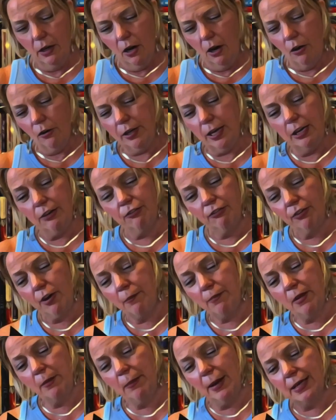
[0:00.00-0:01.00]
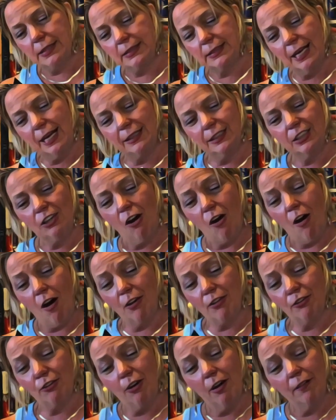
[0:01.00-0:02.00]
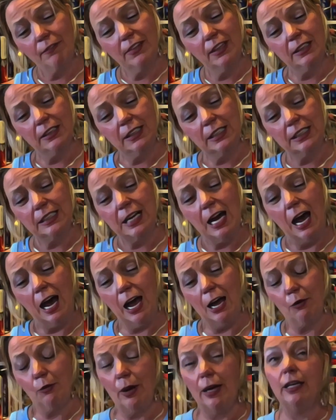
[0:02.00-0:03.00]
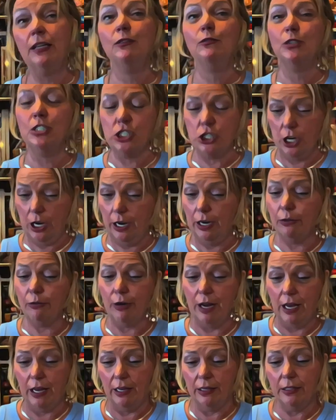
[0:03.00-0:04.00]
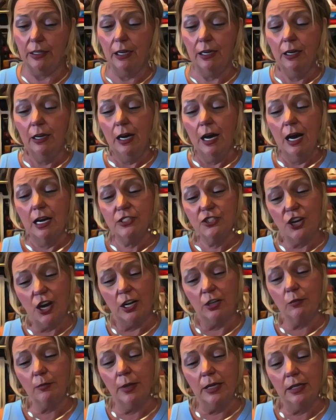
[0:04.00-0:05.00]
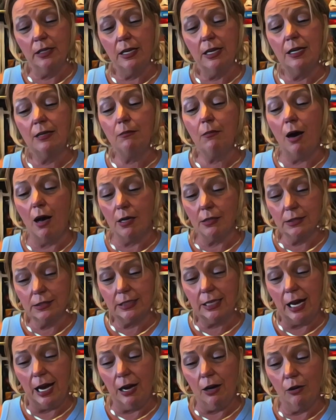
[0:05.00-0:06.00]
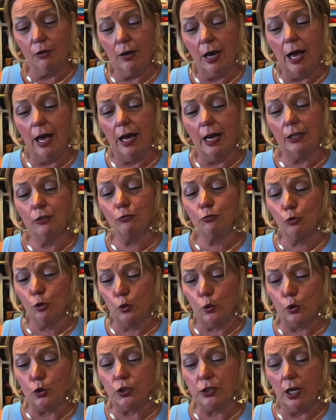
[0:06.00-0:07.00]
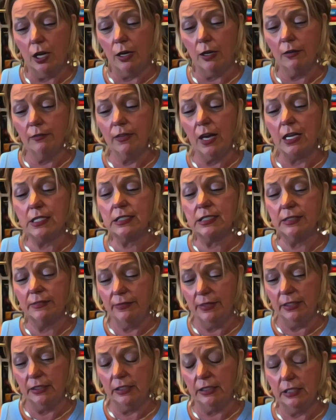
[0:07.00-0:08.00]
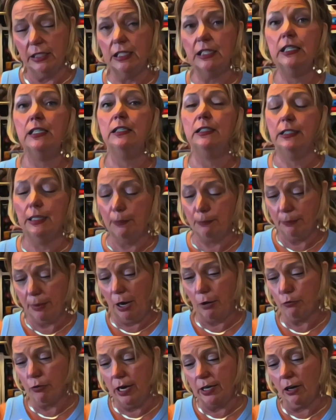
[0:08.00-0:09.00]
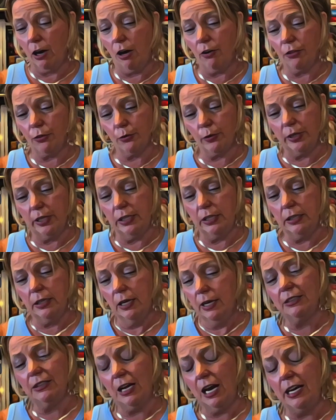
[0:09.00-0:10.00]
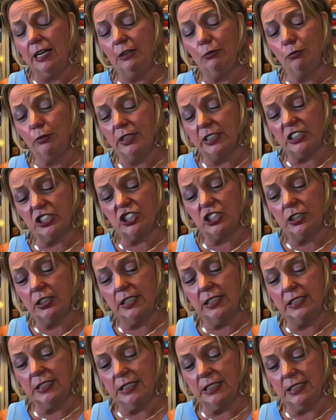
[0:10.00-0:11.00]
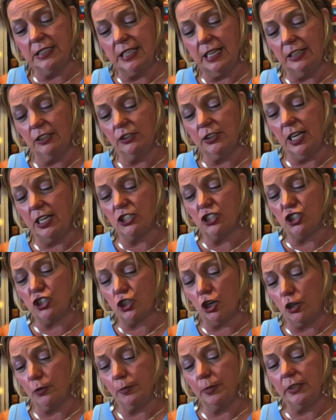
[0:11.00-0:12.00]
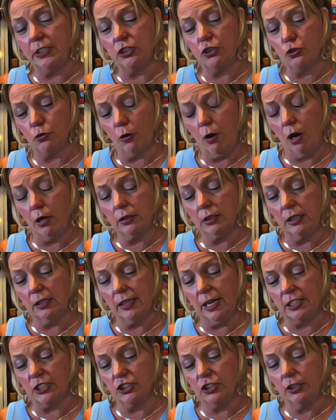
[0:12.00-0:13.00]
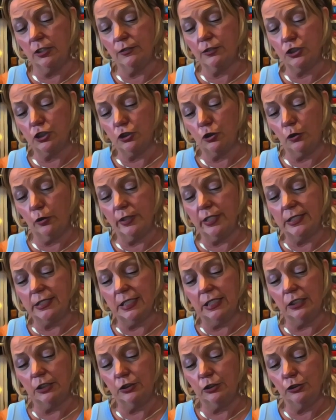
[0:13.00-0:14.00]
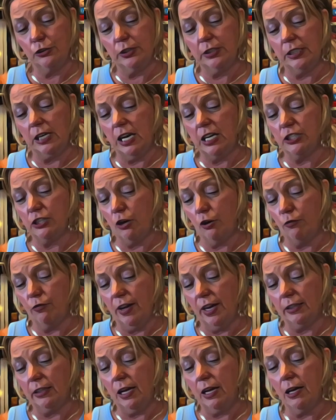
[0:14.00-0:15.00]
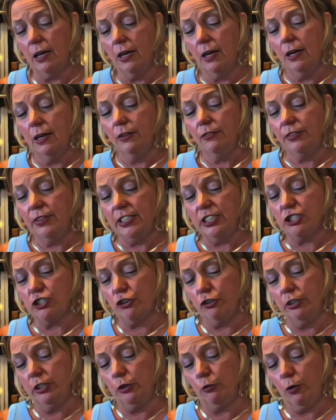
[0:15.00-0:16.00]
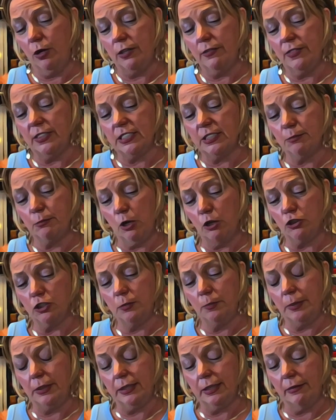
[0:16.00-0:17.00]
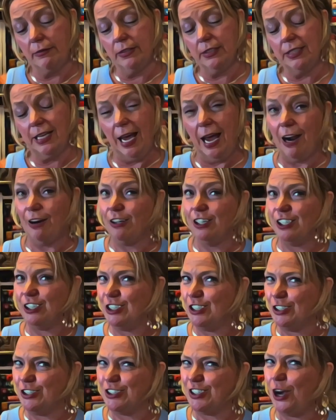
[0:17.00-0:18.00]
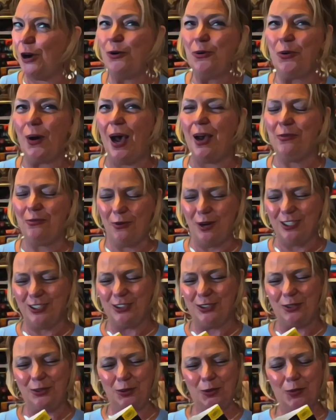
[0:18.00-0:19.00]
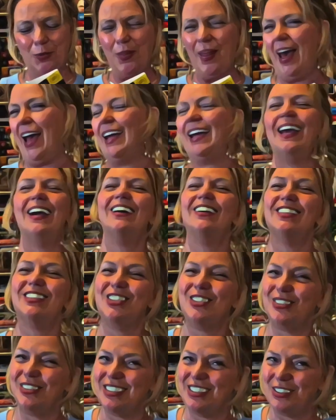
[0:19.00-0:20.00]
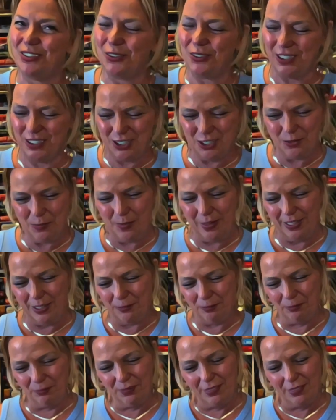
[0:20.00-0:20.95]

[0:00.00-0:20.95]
Okay, from the best-selling author of The Lincoln Highway, which I read, A Gentleman in Moscow, and Rules of Civility, yep, read all three, a richly detailed and sharply drawn collection of stories, including a novella featuring one of his most beloved characters. Oh, I wonder who that character is going to be.